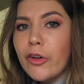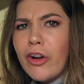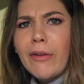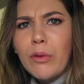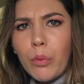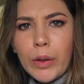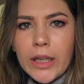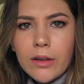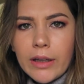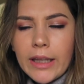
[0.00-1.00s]
travel
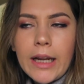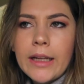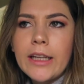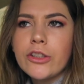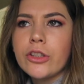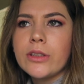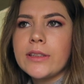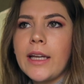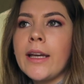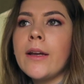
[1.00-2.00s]
week, I guess you could
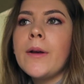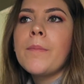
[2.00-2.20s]
say,